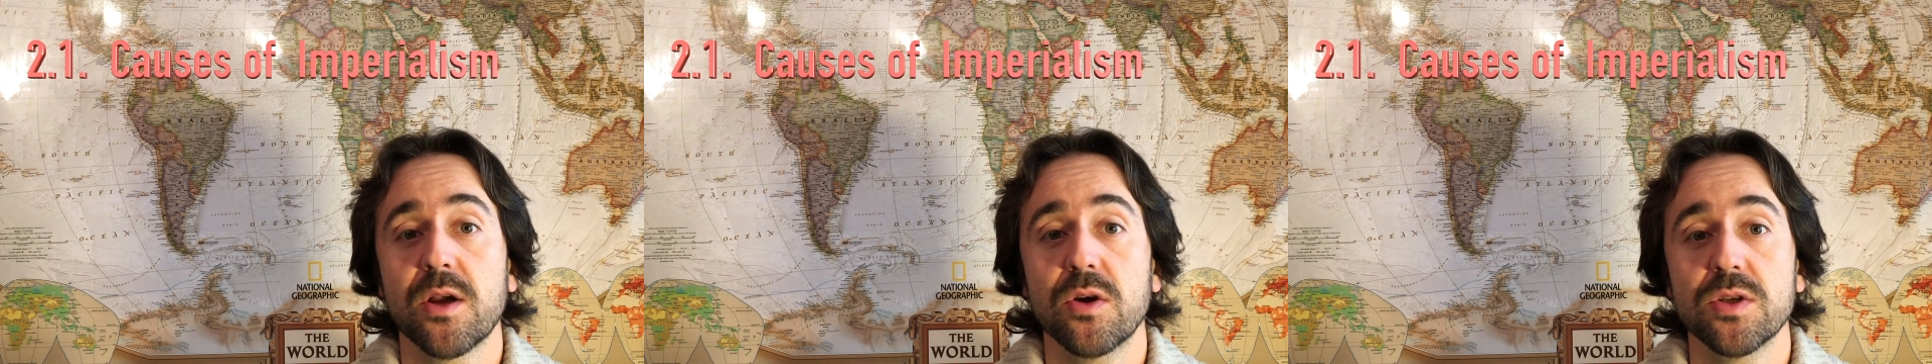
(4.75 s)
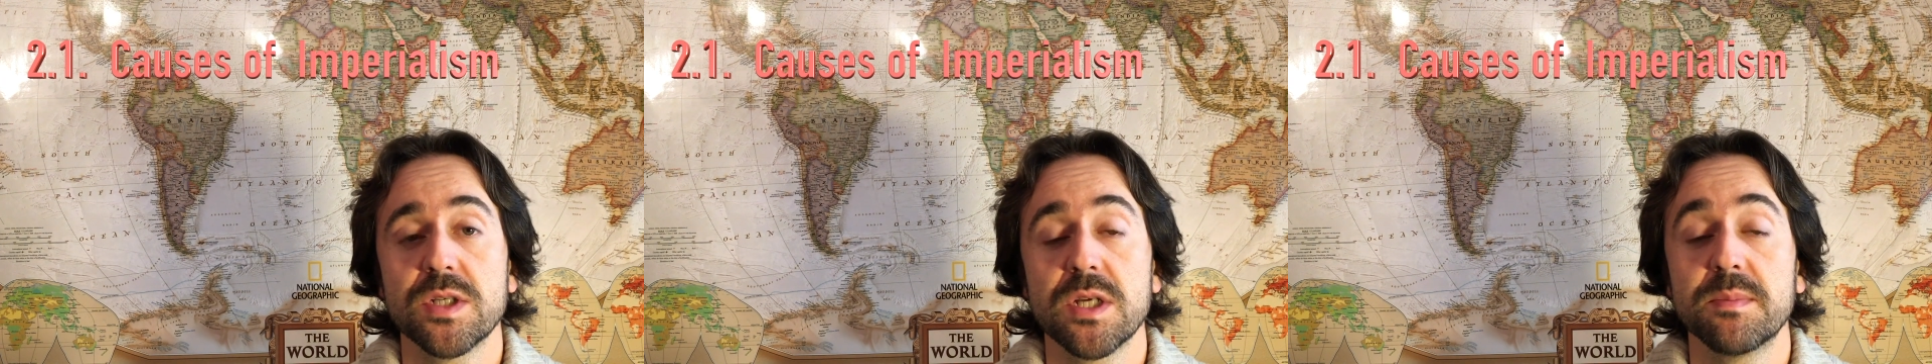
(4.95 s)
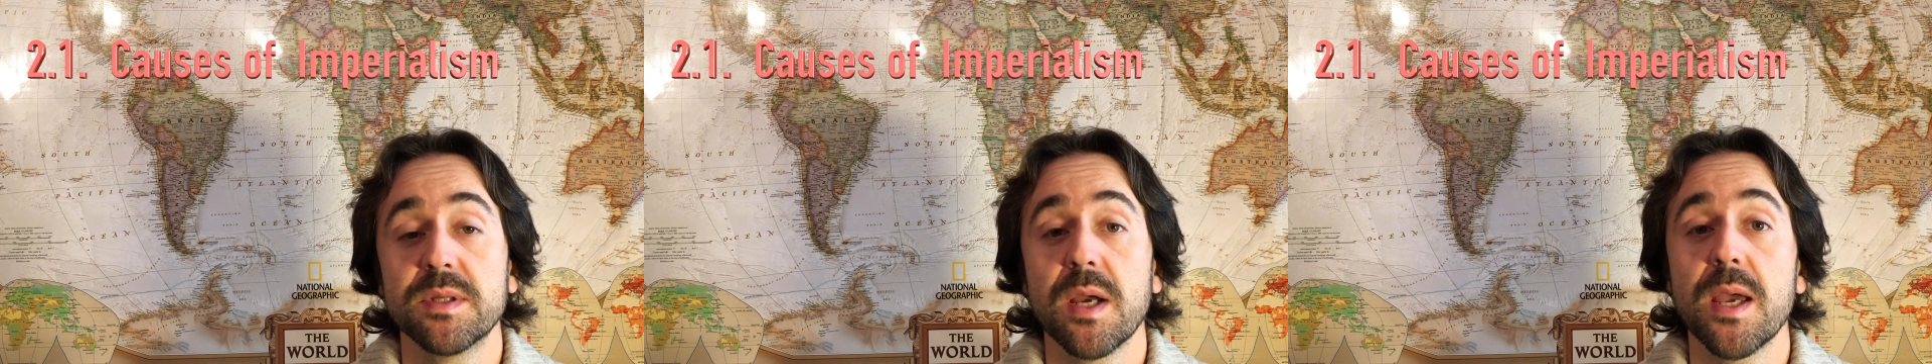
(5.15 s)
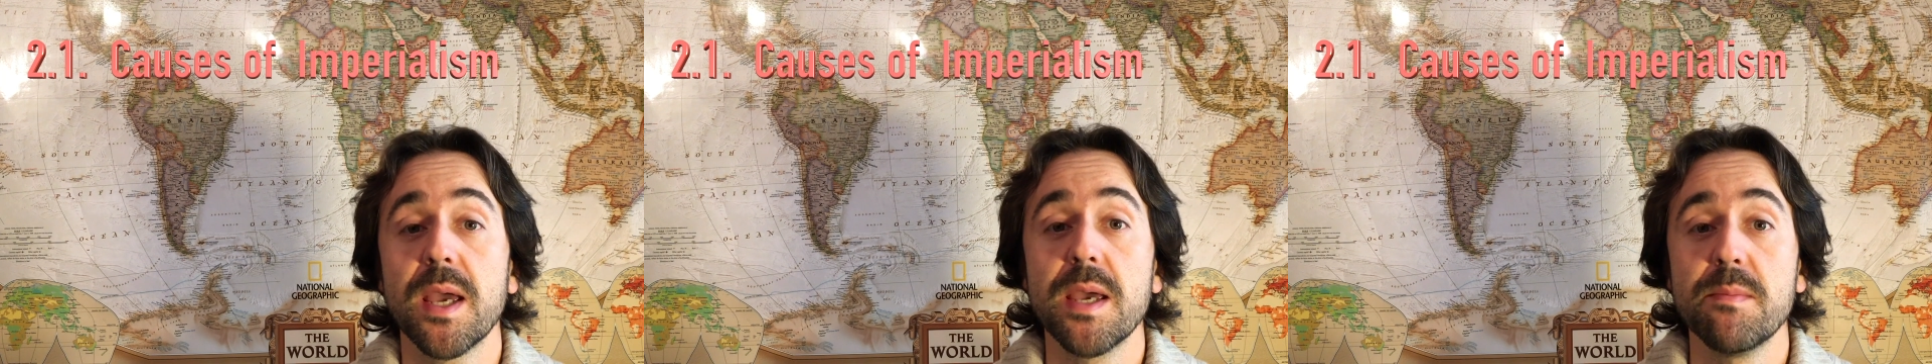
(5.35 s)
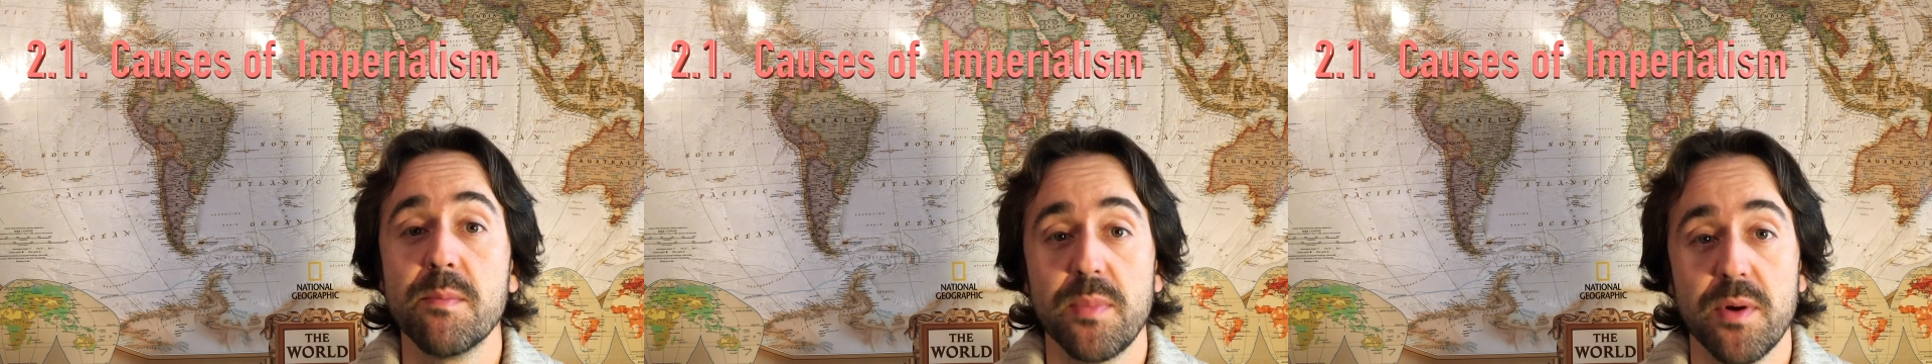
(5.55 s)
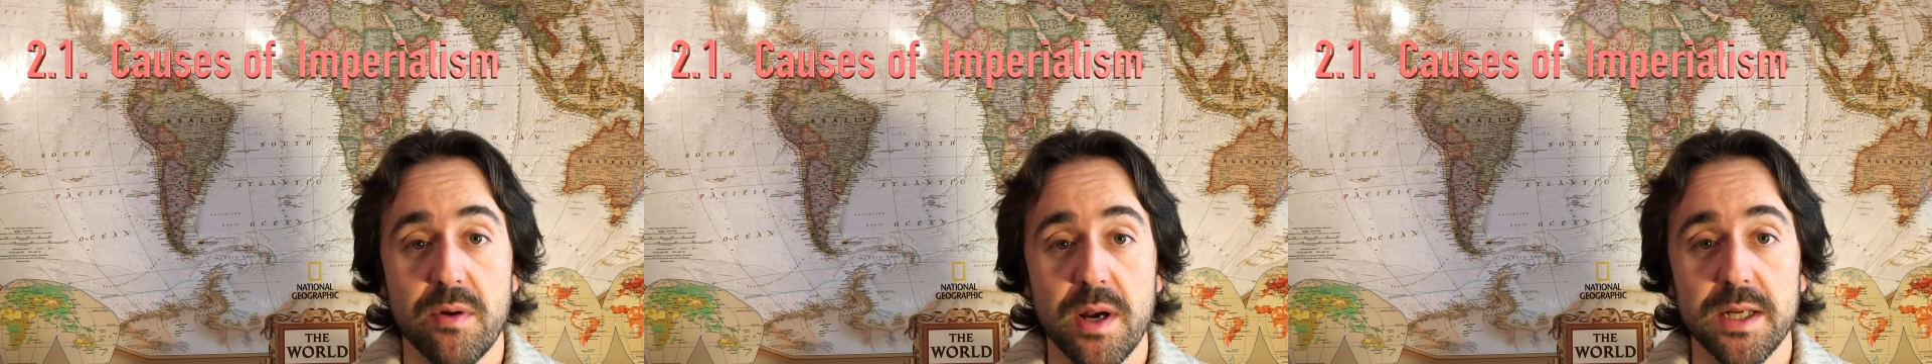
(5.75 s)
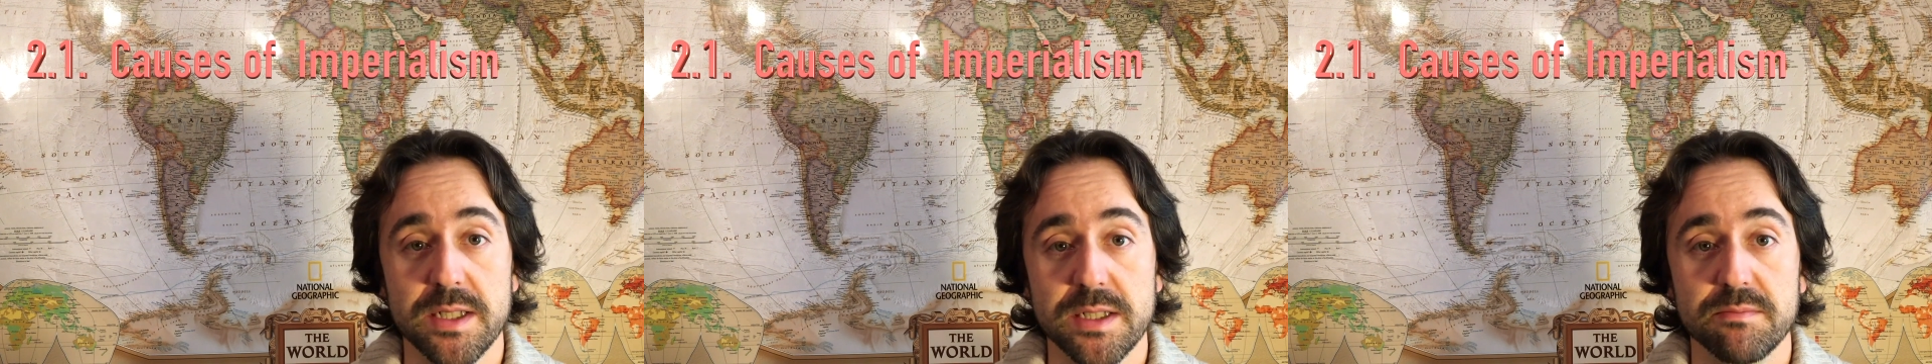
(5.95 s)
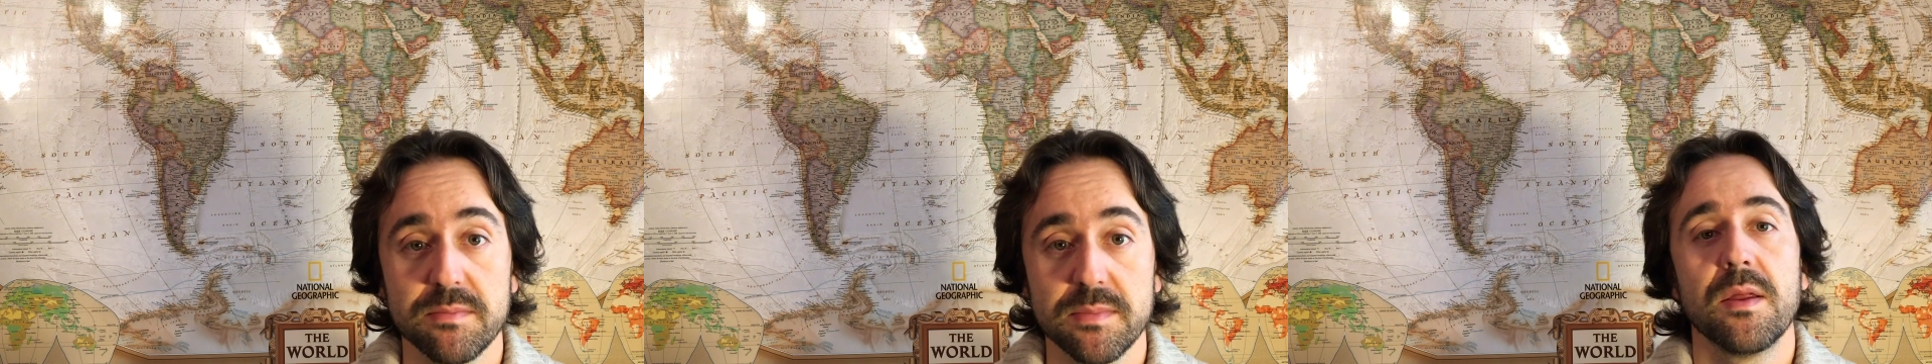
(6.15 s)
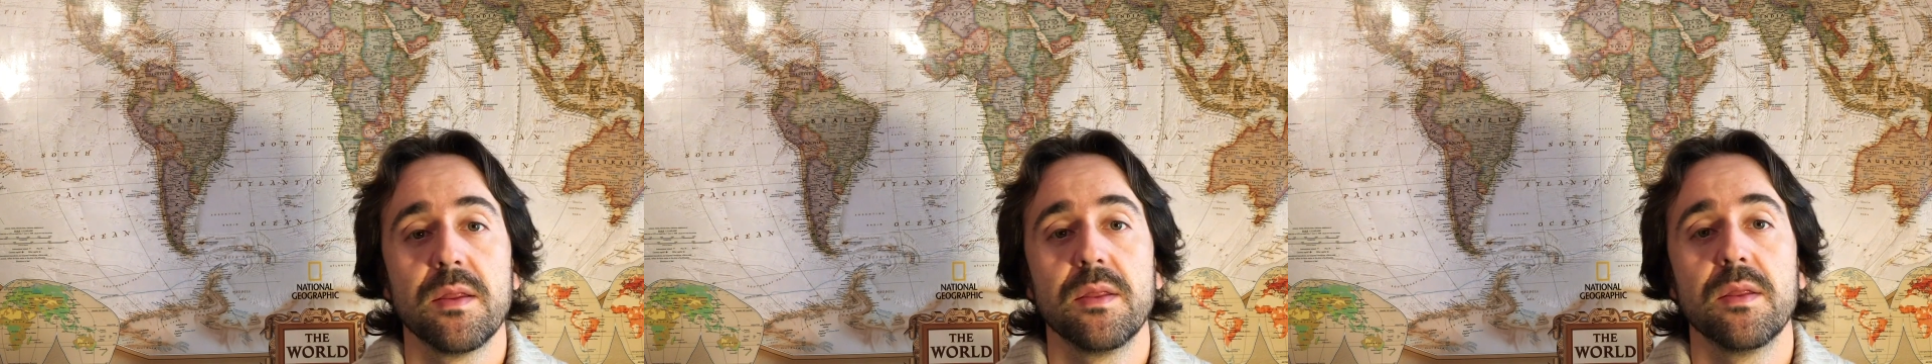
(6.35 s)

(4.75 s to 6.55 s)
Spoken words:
concept imperialism.